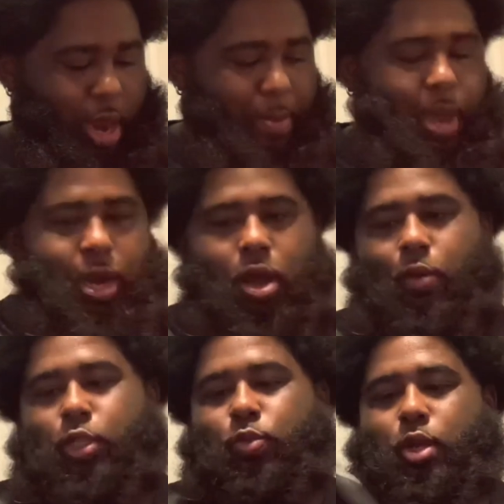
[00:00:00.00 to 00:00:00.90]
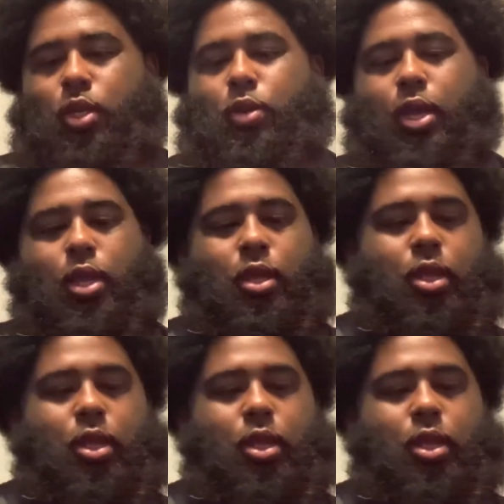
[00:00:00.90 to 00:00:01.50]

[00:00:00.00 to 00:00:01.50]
I might not always want to do that.